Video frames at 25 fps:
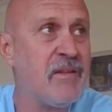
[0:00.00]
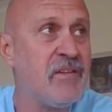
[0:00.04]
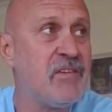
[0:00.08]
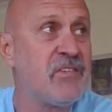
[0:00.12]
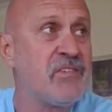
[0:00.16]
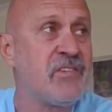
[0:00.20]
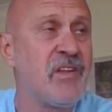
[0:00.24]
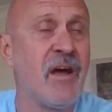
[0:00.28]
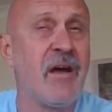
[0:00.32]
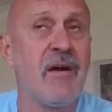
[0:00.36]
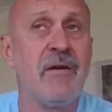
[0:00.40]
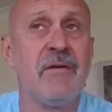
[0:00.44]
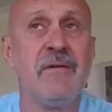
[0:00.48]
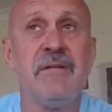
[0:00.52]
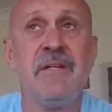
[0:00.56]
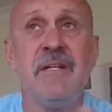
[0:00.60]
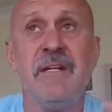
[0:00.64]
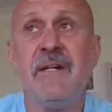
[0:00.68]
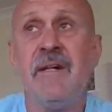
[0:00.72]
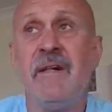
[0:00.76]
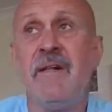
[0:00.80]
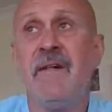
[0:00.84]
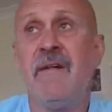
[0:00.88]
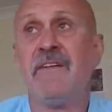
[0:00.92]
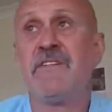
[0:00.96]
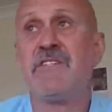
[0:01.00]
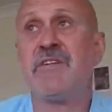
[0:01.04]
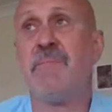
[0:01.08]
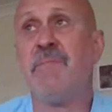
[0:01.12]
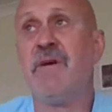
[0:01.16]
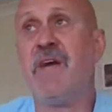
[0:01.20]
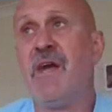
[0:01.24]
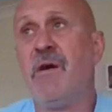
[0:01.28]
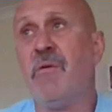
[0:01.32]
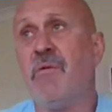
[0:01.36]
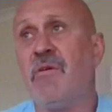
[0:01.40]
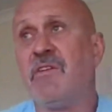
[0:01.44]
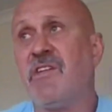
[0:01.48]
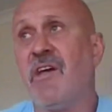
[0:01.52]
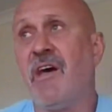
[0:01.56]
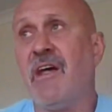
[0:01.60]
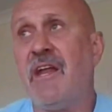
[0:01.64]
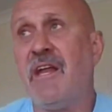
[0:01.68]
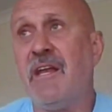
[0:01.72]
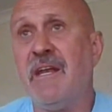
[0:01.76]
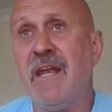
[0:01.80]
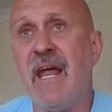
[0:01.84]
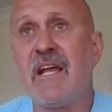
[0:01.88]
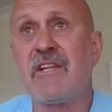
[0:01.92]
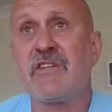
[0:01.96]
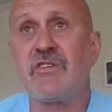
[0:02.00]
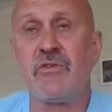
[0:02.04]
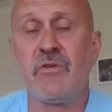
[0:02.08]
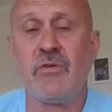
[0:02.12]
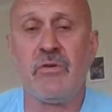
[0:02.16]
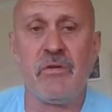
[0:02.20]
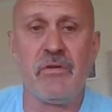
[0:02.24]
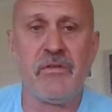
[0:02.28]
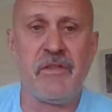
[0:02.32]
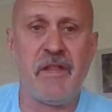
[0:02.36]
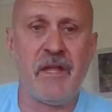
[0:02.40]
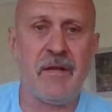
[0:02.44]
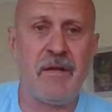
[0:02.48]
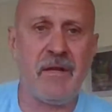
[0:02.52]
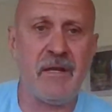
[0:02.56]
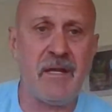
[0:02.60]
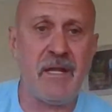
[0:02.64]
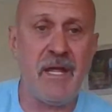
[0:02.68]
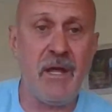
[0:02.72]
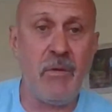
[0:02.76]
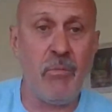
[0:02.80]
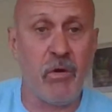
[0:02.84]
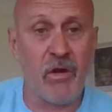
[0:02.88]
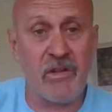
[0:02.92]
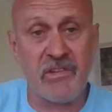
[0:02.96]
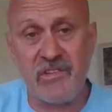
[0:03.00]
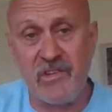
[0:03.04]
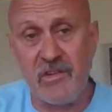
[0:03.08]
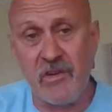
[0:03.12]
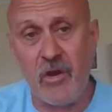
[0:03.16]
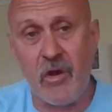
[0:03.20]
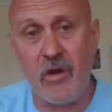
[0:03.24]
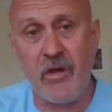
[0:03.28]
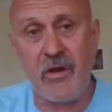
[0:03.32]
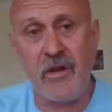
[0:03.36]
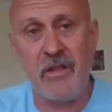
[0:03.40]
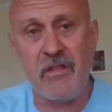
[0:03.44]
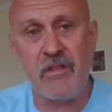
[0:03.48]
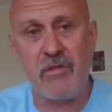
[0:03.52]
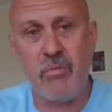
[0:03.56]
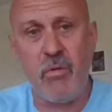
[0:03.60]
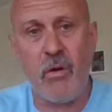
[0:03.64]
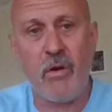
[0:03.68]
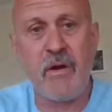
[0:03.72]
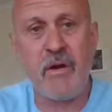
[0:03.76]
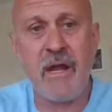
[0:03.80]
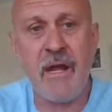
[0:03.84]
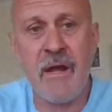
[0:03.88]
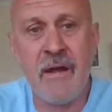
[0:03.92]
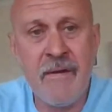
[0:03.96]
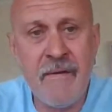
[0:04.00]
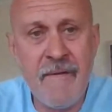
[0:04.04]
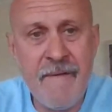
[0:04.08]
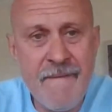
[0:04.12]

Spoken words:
So to me, it was only natural that he was the 19th Warrior.